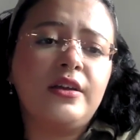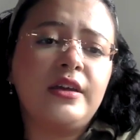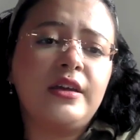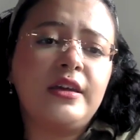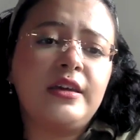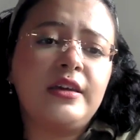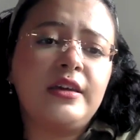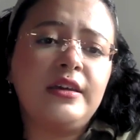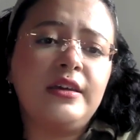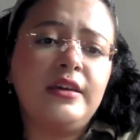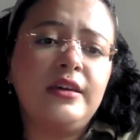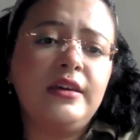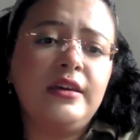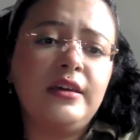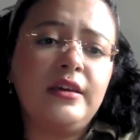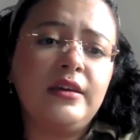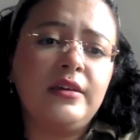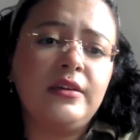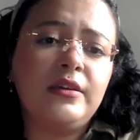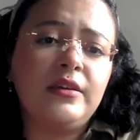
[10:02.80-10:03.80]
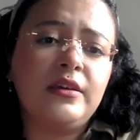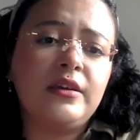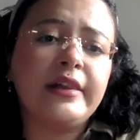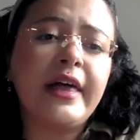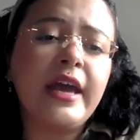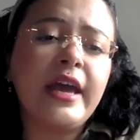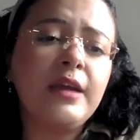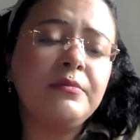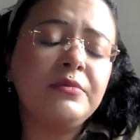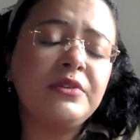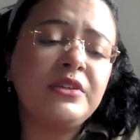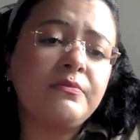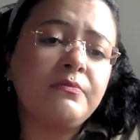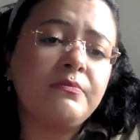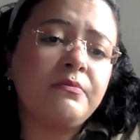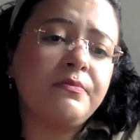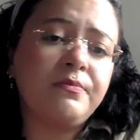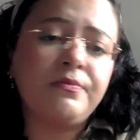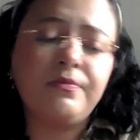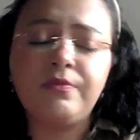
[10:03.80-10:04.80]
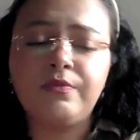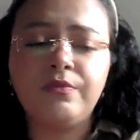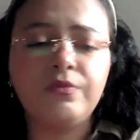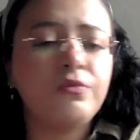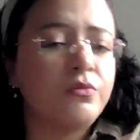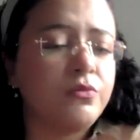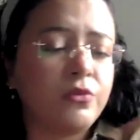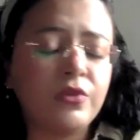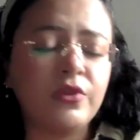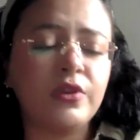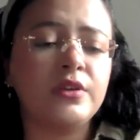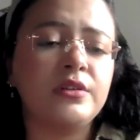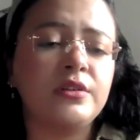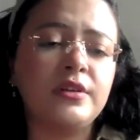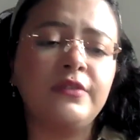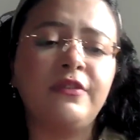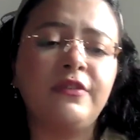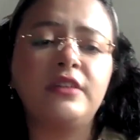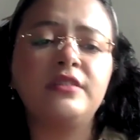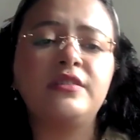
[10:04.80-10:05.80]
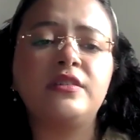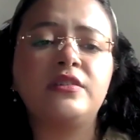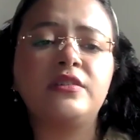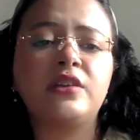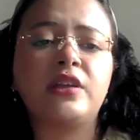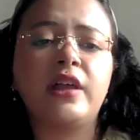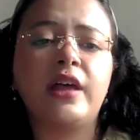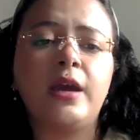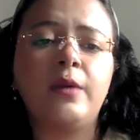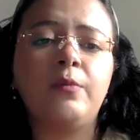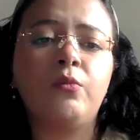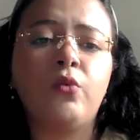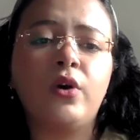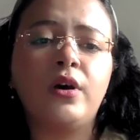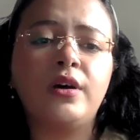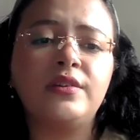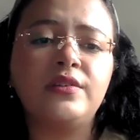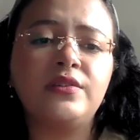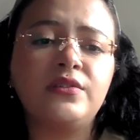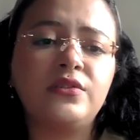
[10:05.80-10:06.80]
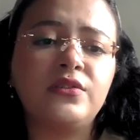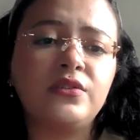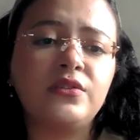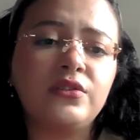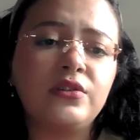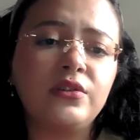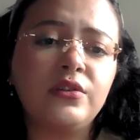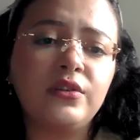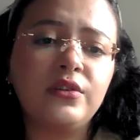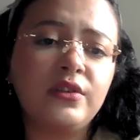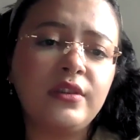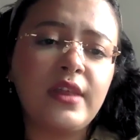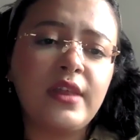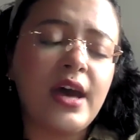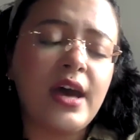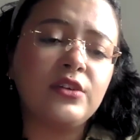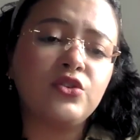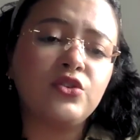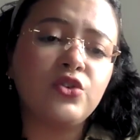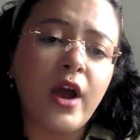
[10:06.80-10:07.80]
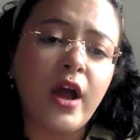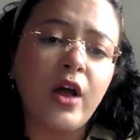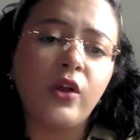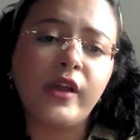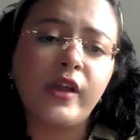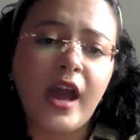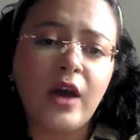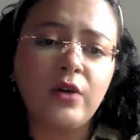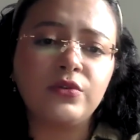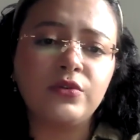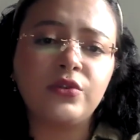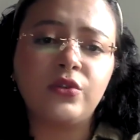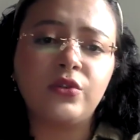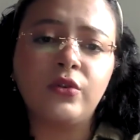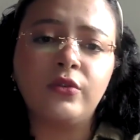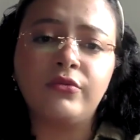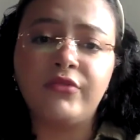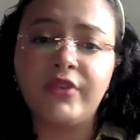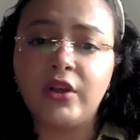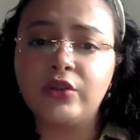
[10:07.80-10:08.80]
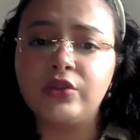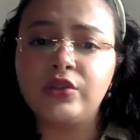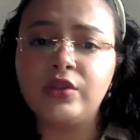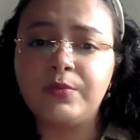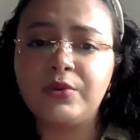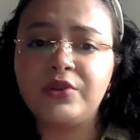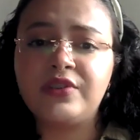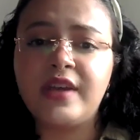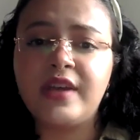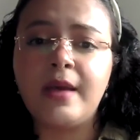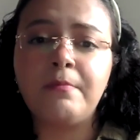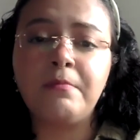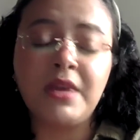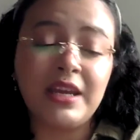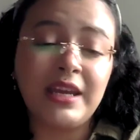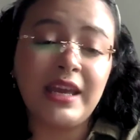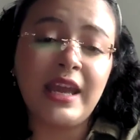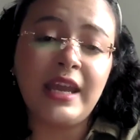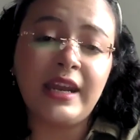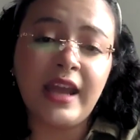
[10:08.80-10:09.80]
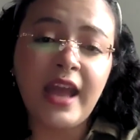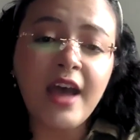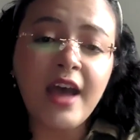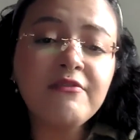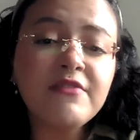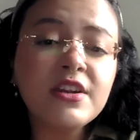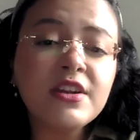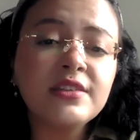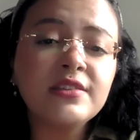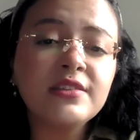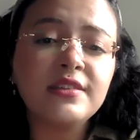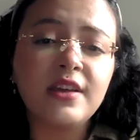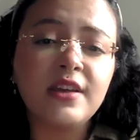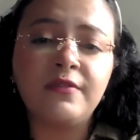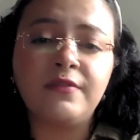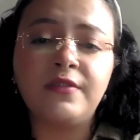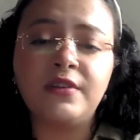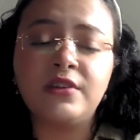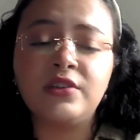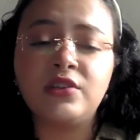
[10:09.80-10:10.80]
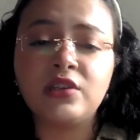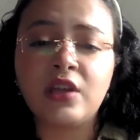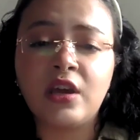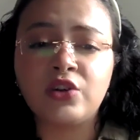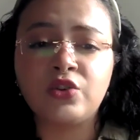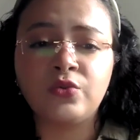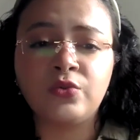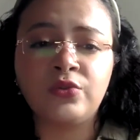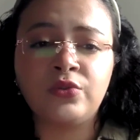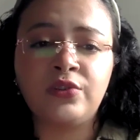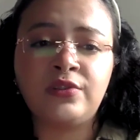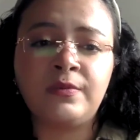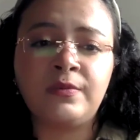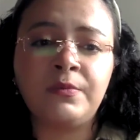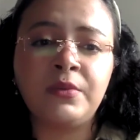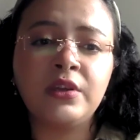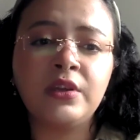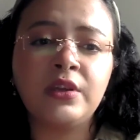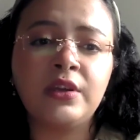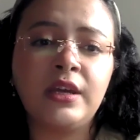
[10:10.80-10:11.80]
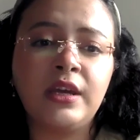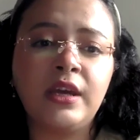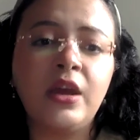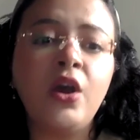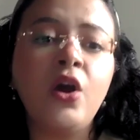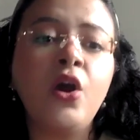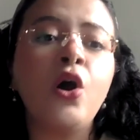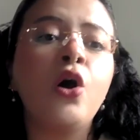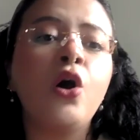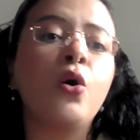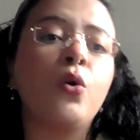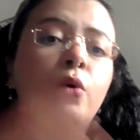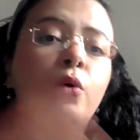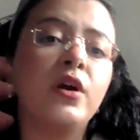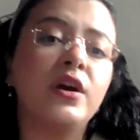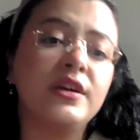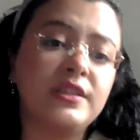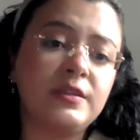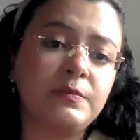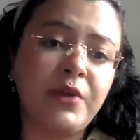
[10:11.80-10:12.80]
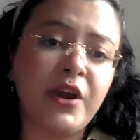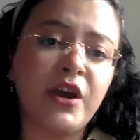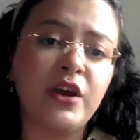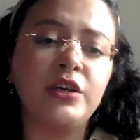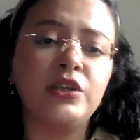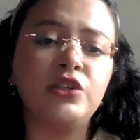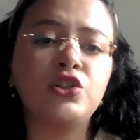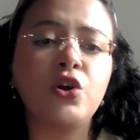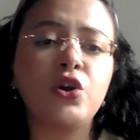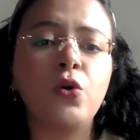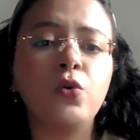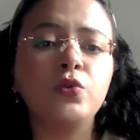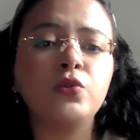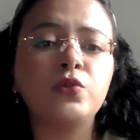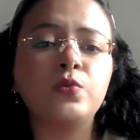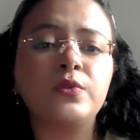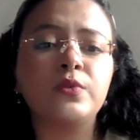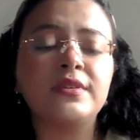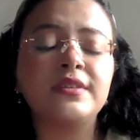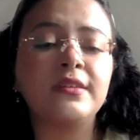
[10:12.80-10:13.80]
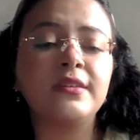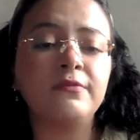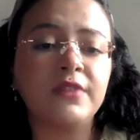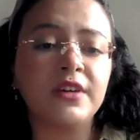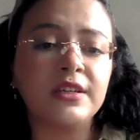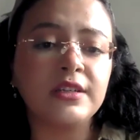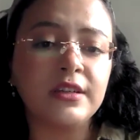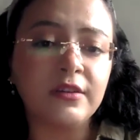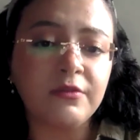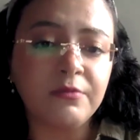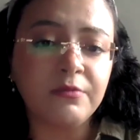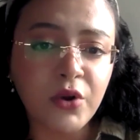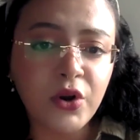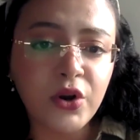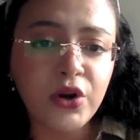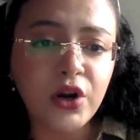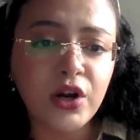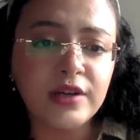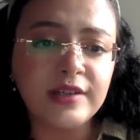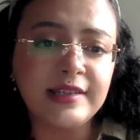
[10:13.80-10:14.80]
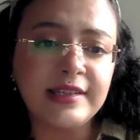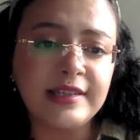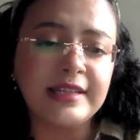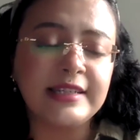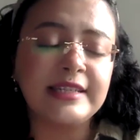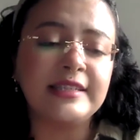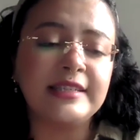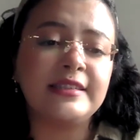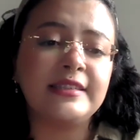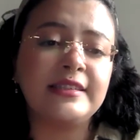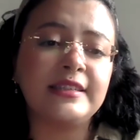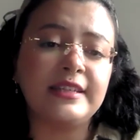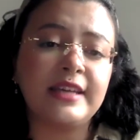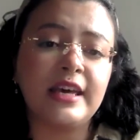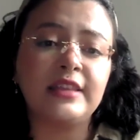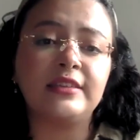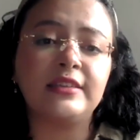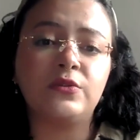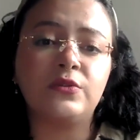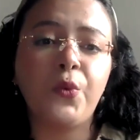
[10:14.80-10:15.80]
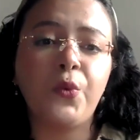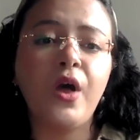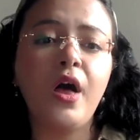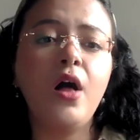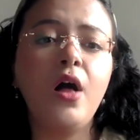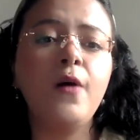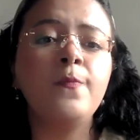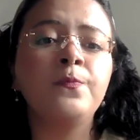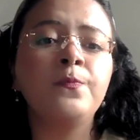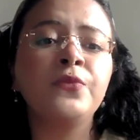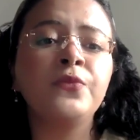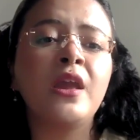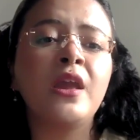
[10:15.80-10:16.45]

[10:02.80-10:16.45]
He claimed the defense's claim was that trial counsel failed to present mitigating evidence of intellectual disability, whereas Barry Jones was convicted of murder and sentenced to death as well,